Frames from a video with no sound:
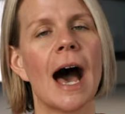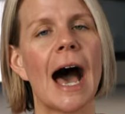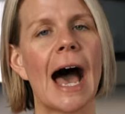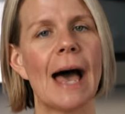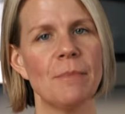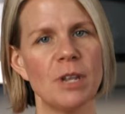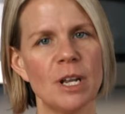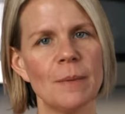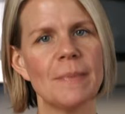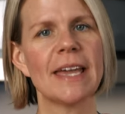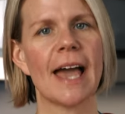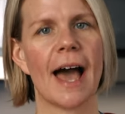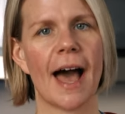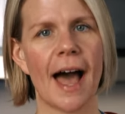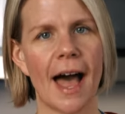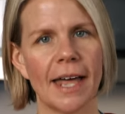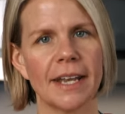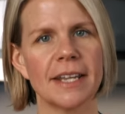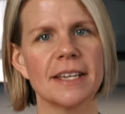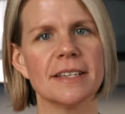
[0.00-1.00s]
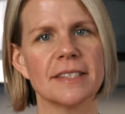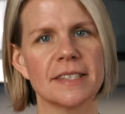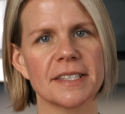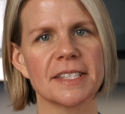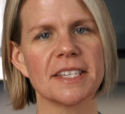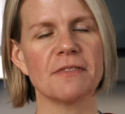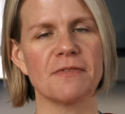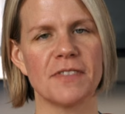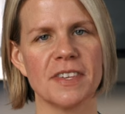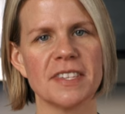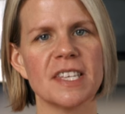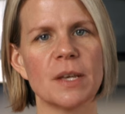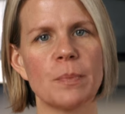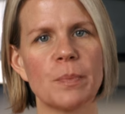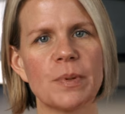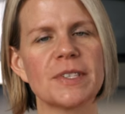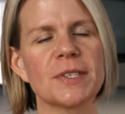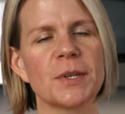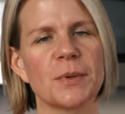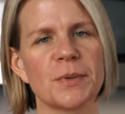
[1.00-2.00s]
I'm going to be honest, this
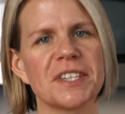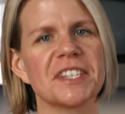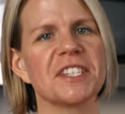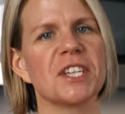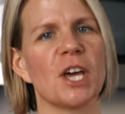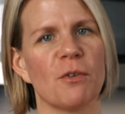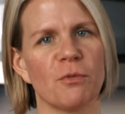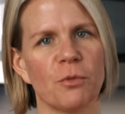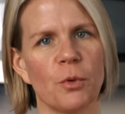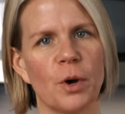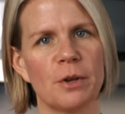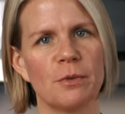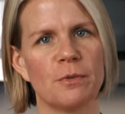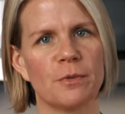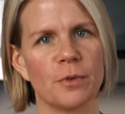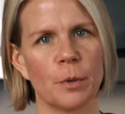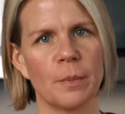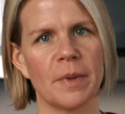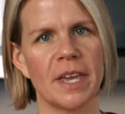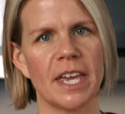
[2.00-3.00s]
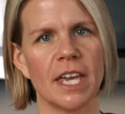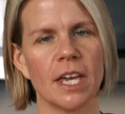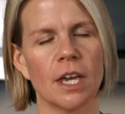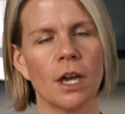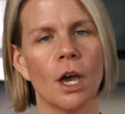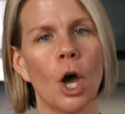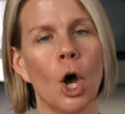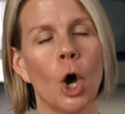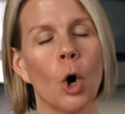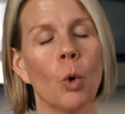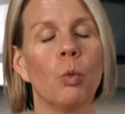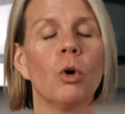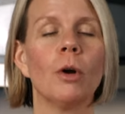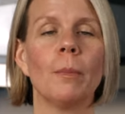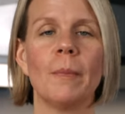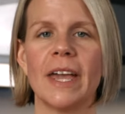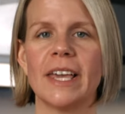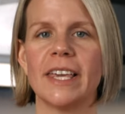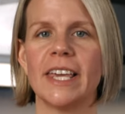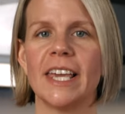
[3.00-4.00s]
episode's a tough one for me. We're
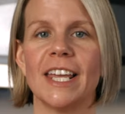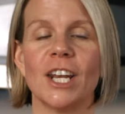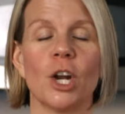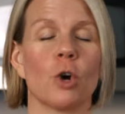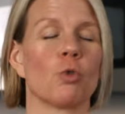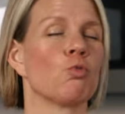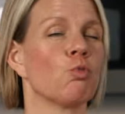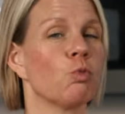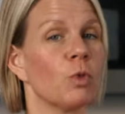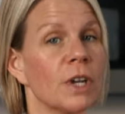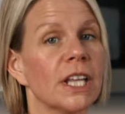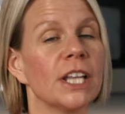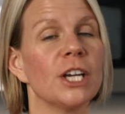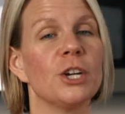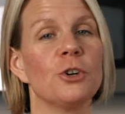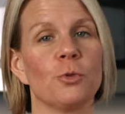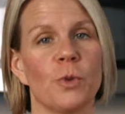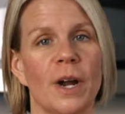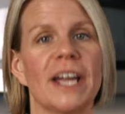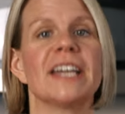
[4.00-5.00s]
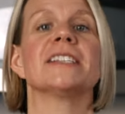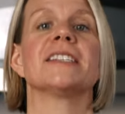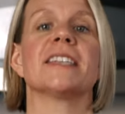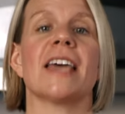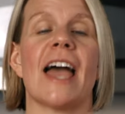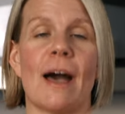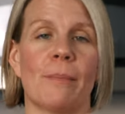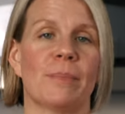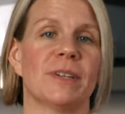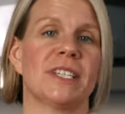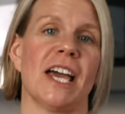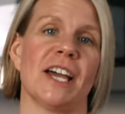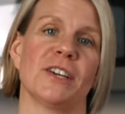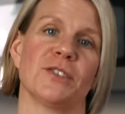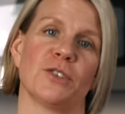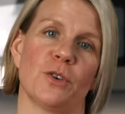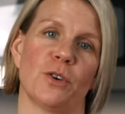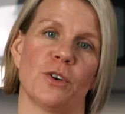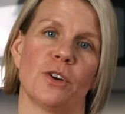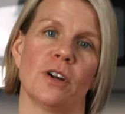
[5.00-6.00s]
making a really great
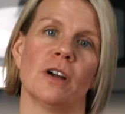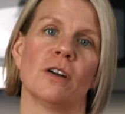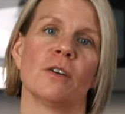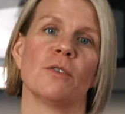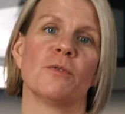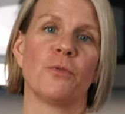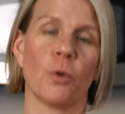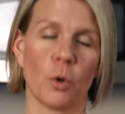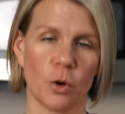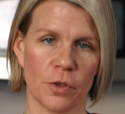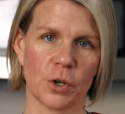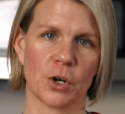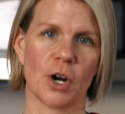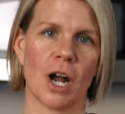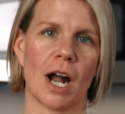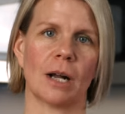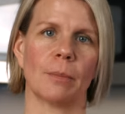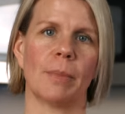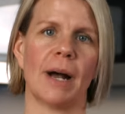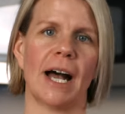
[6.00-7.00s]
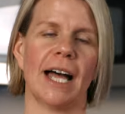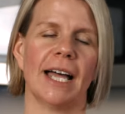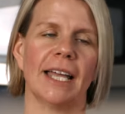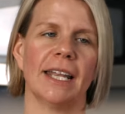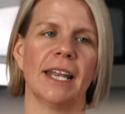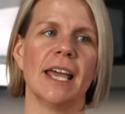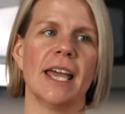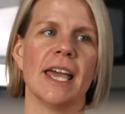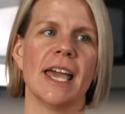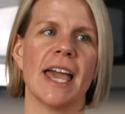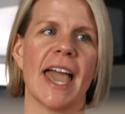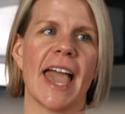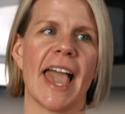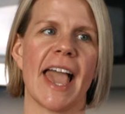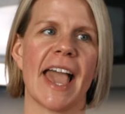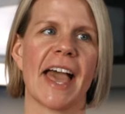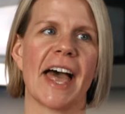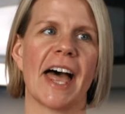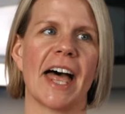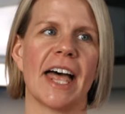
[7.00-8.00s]
appetizer for the crock pot,
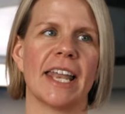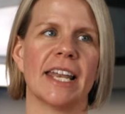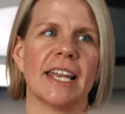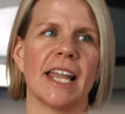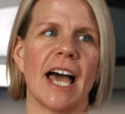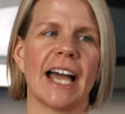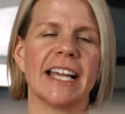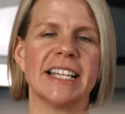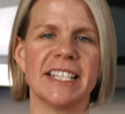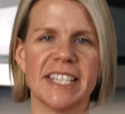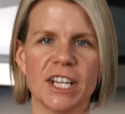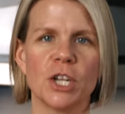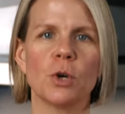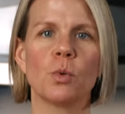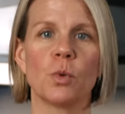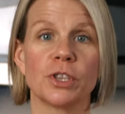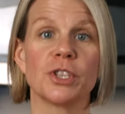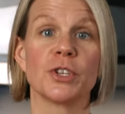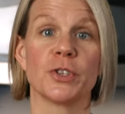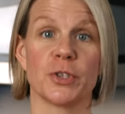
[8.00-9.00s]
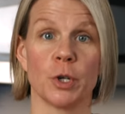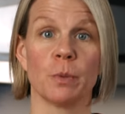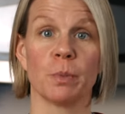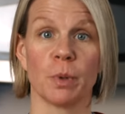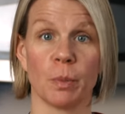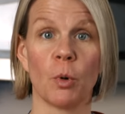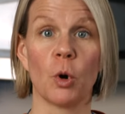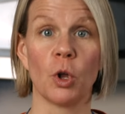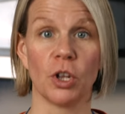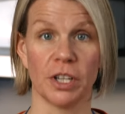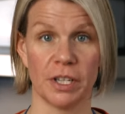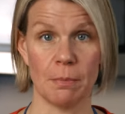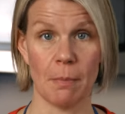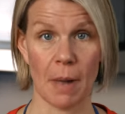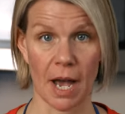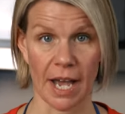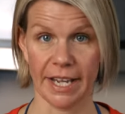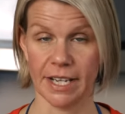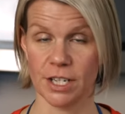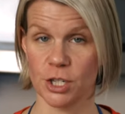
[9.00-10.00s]
and I did it with the Super Bowl in
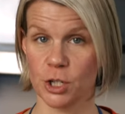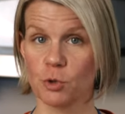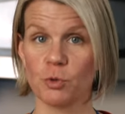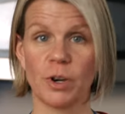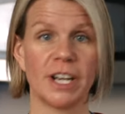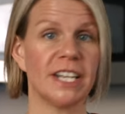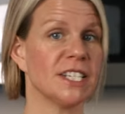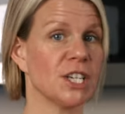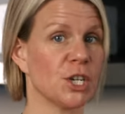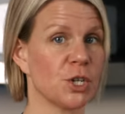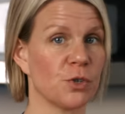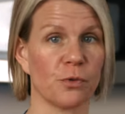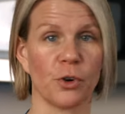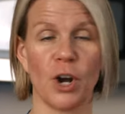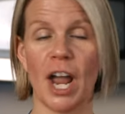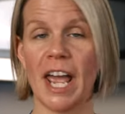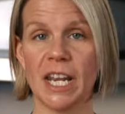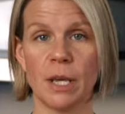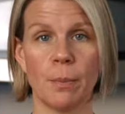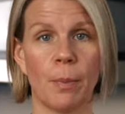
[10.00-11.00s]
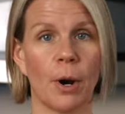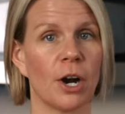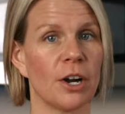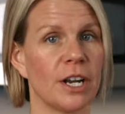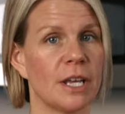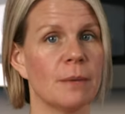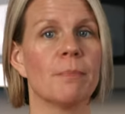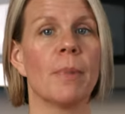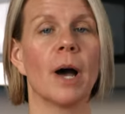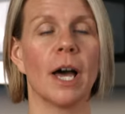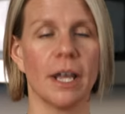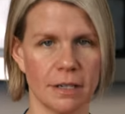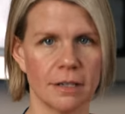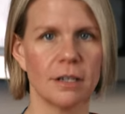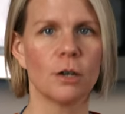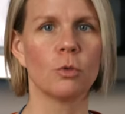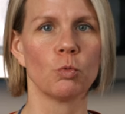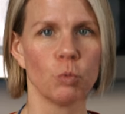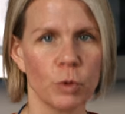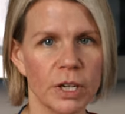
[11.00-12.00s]
mind. Great dish for any party, but
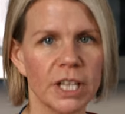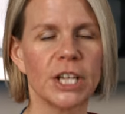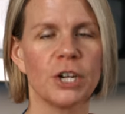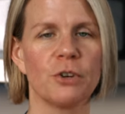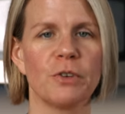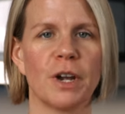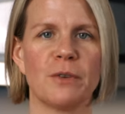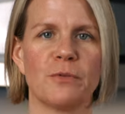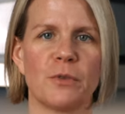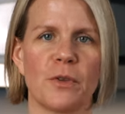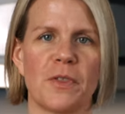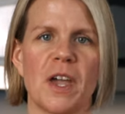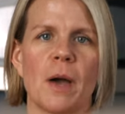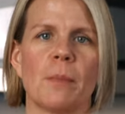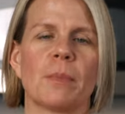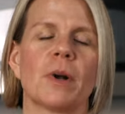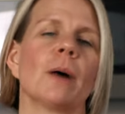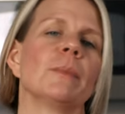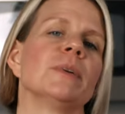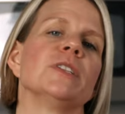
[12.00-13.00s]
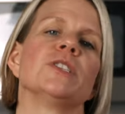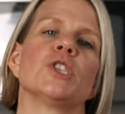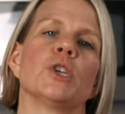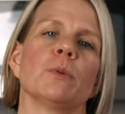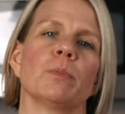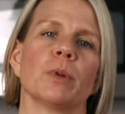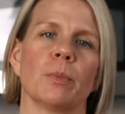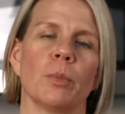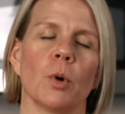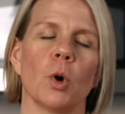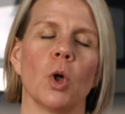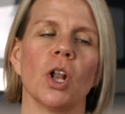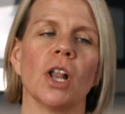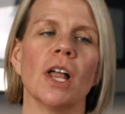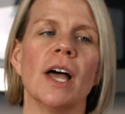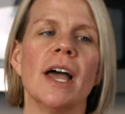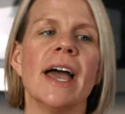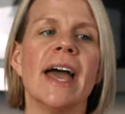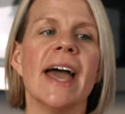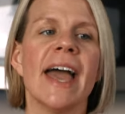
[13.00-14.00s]
really great for the upcoming Super
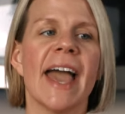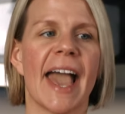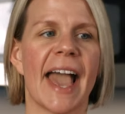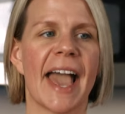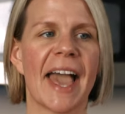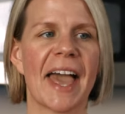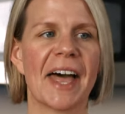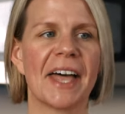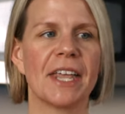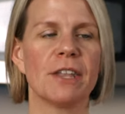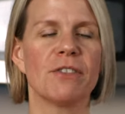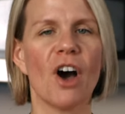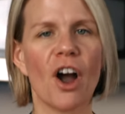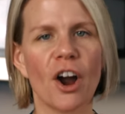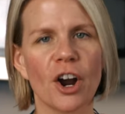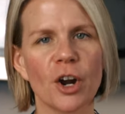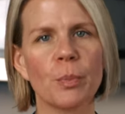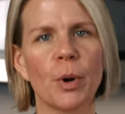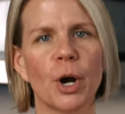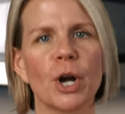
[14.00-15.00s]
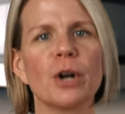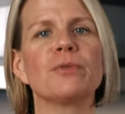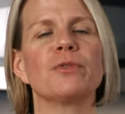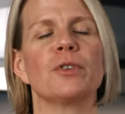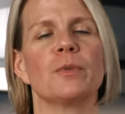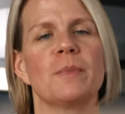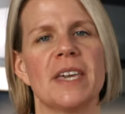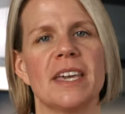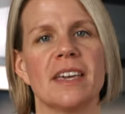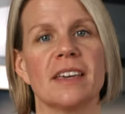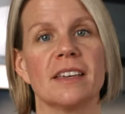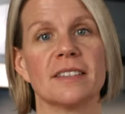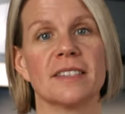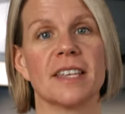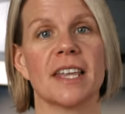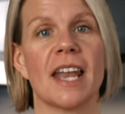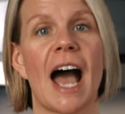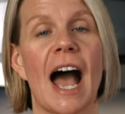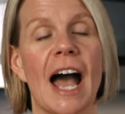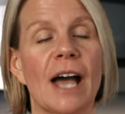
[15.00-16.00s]
Bowl. And the hard part for me is
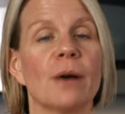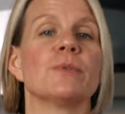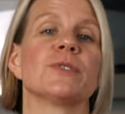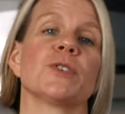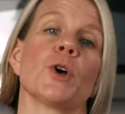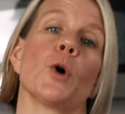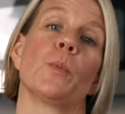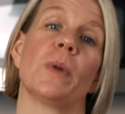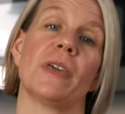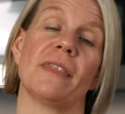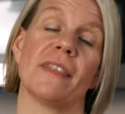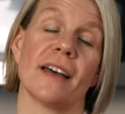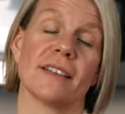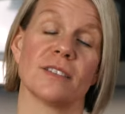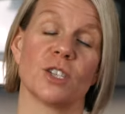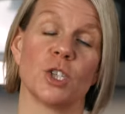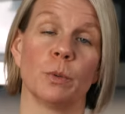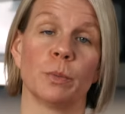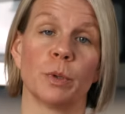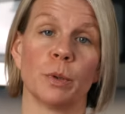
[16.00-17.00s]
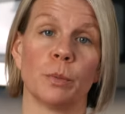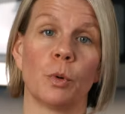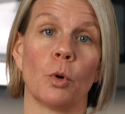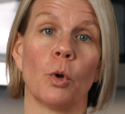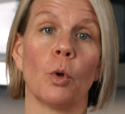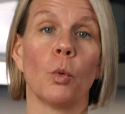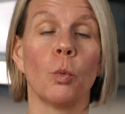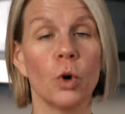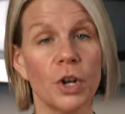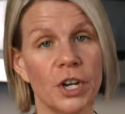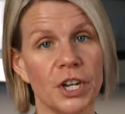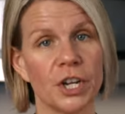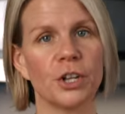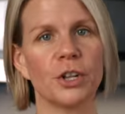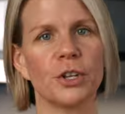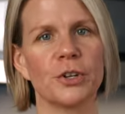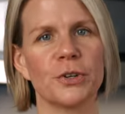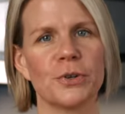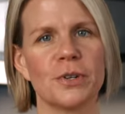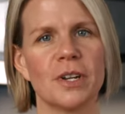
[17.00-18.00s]
that I was hoping that Super Bowl would
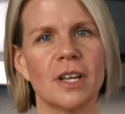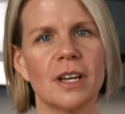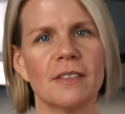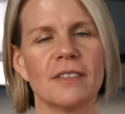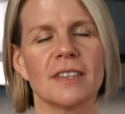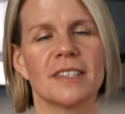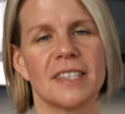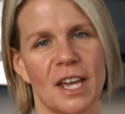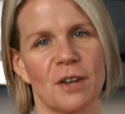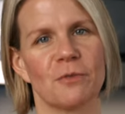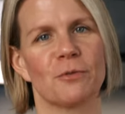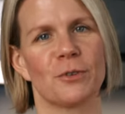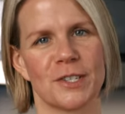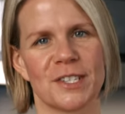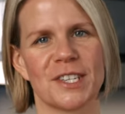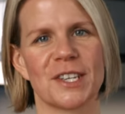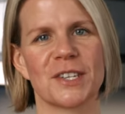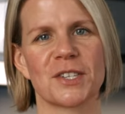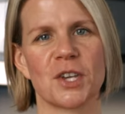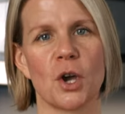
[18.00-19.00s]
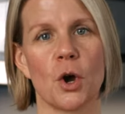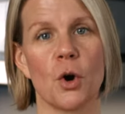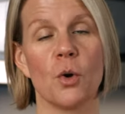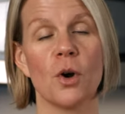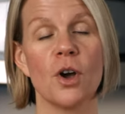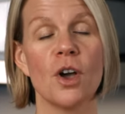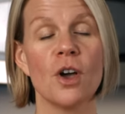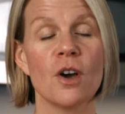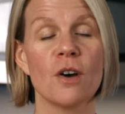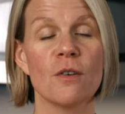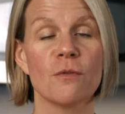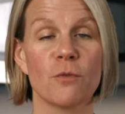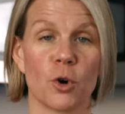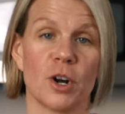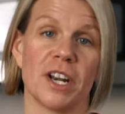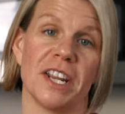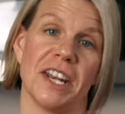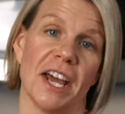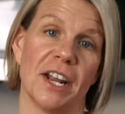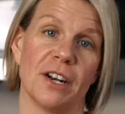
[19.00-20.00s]
include the San Francisco
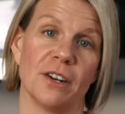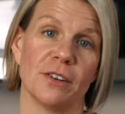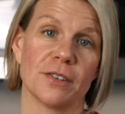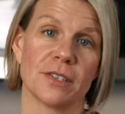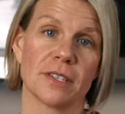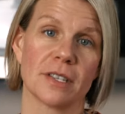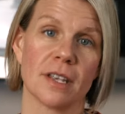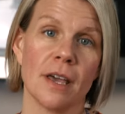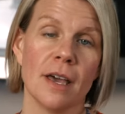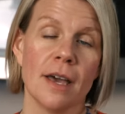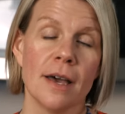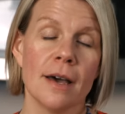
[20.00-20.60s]
49ers.